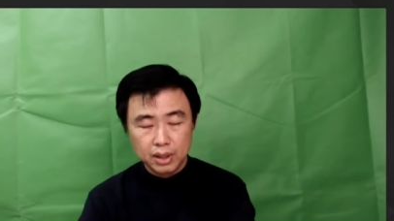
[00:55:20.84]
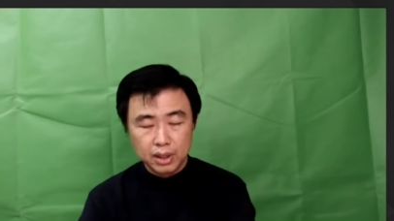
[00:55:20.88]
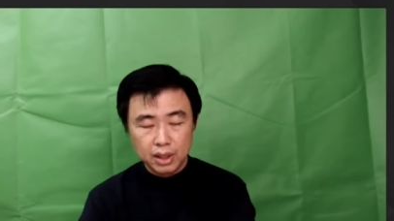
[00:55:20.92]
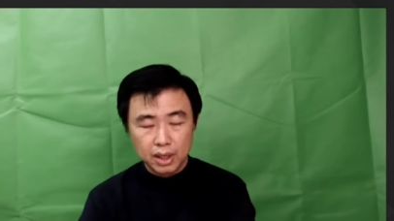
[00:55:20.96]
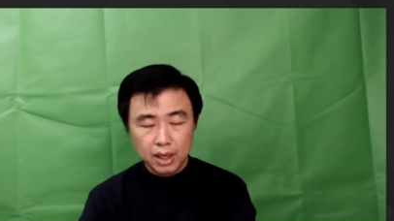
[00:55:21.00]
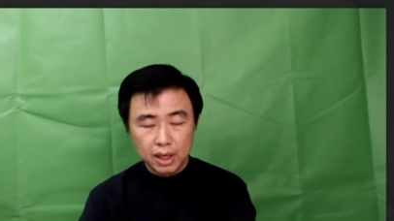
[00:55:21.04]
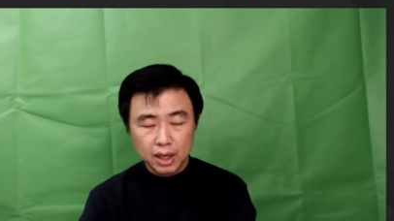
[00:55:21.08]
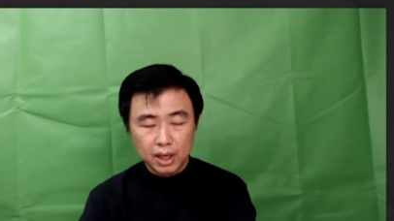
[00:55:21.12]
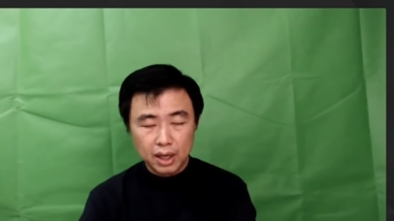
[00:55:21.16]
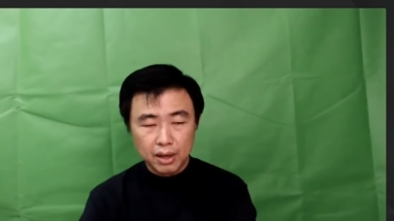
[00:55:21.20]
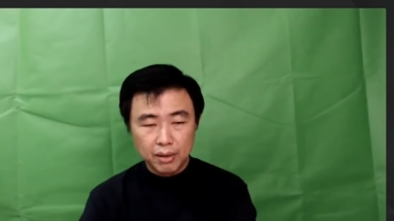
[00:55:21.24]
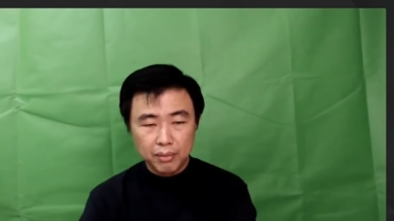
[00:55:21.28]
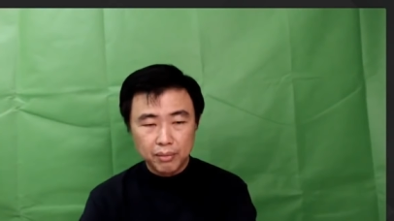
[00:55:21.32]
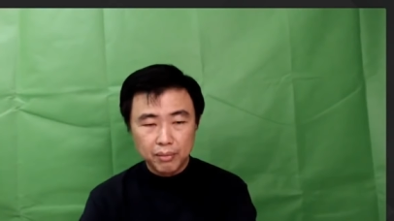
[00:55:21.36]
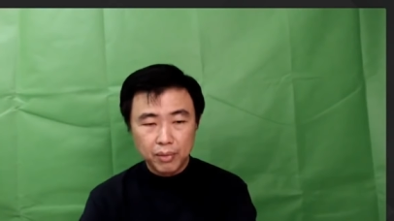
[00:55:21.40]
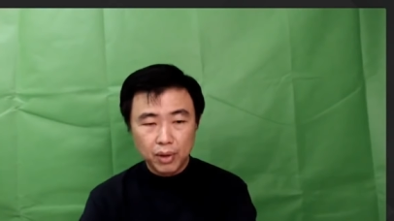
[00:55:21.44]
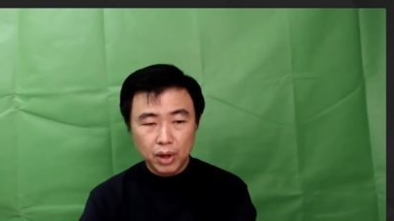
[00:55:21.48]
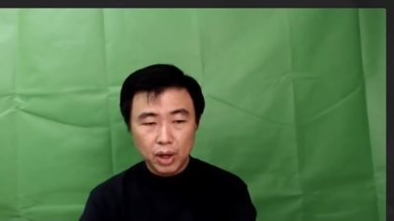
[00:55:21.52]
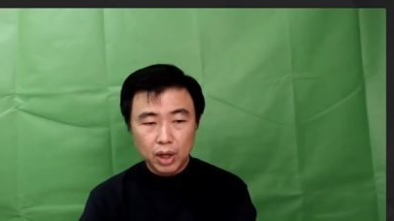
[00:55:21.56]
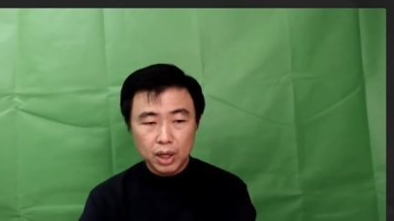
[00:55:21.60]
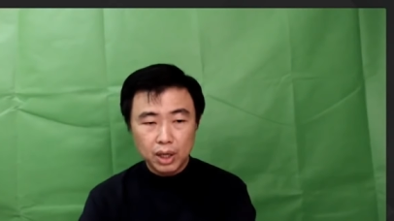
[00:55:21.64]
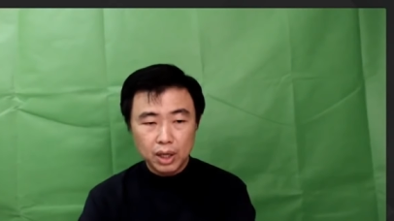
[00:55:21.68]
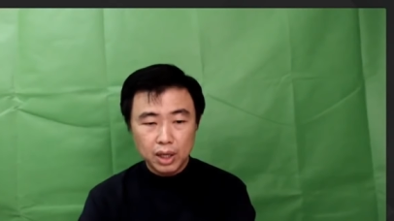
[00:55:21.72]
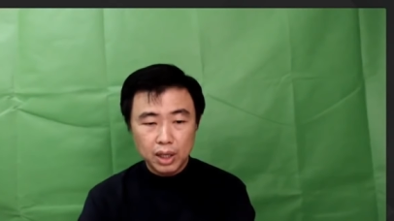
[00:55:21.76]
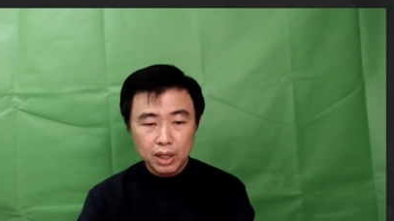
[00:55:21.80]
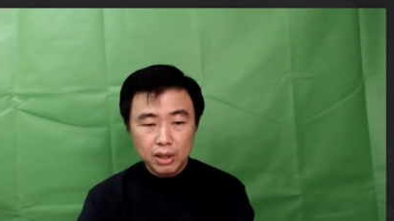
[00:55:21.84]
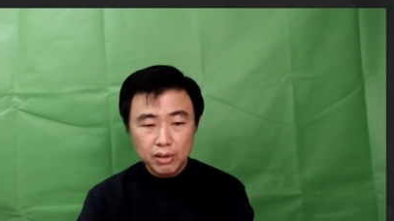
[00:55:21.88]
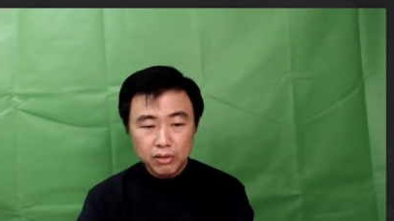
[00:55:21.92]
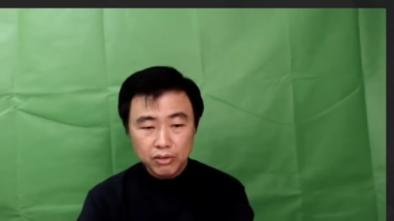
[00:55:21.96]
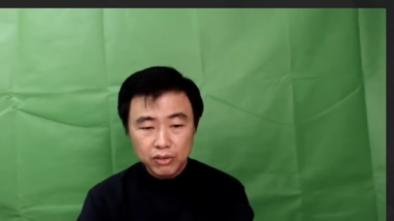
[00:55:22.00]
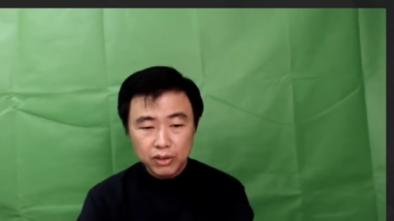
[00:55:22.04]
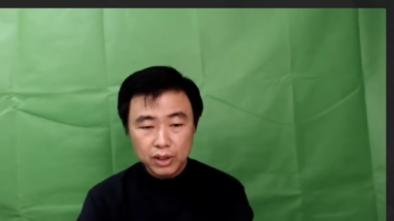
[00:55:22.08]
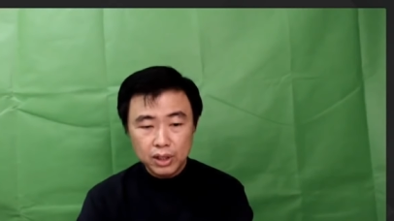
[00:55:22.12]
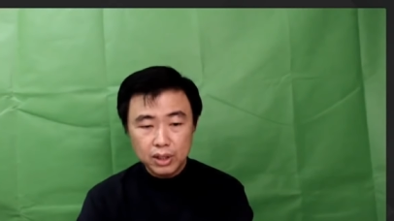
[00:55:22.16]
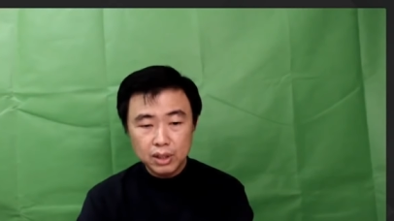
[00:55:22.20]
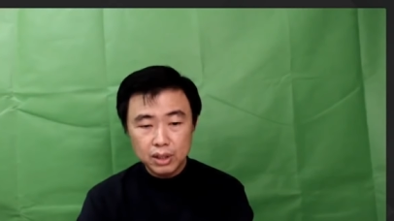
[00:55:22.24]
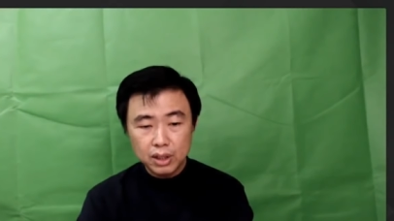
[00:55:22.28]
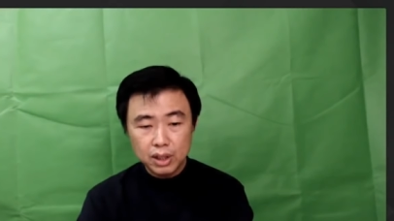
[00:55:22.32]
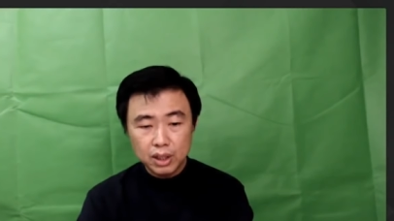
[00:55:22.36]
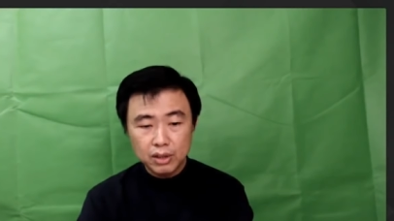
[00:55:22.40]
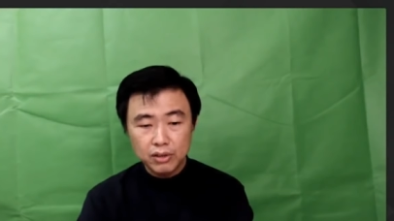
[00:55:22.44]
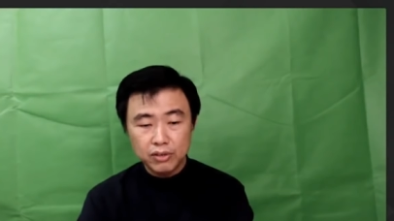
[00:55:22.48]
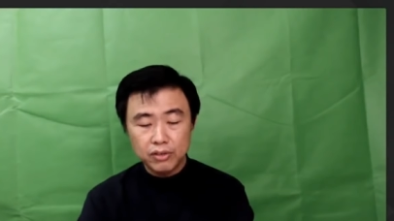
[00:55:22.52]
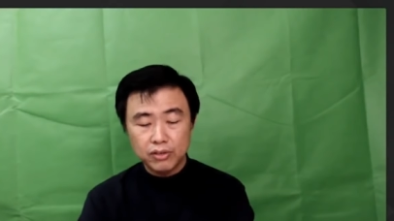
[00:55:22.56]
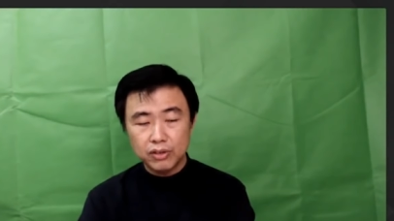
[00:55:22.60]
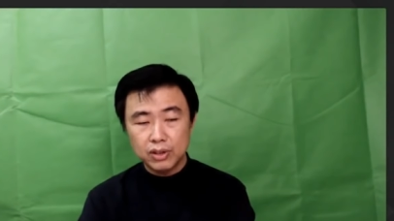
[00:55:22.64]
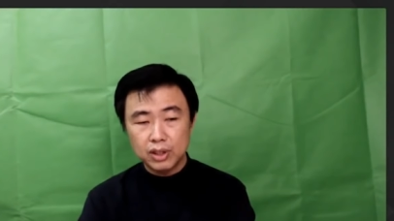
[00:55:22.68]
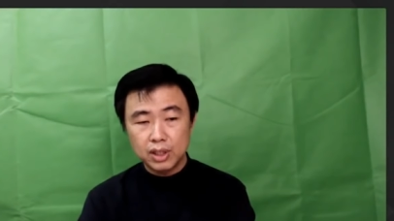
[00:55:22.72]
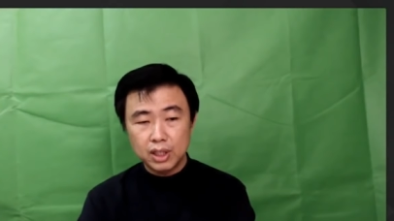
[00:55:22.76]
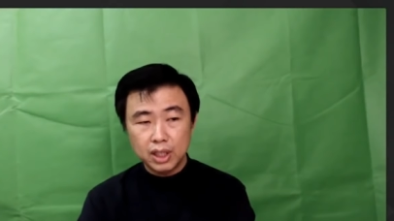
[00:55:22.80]
uh, even if
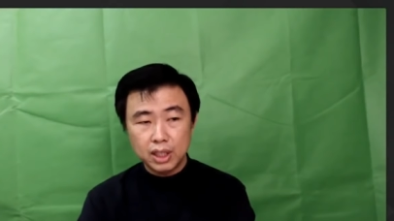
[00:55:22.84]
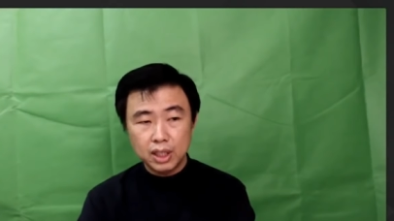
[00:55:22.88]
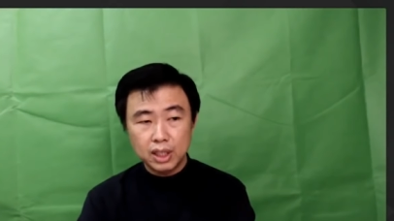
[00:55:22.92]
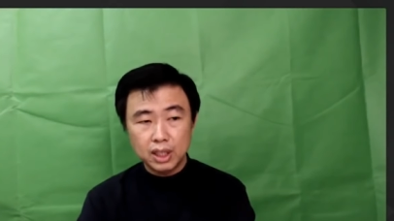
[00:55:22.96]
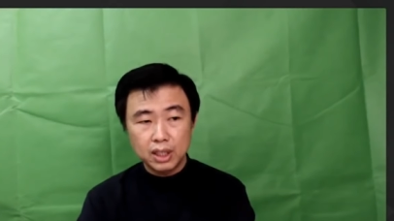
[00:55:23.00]
the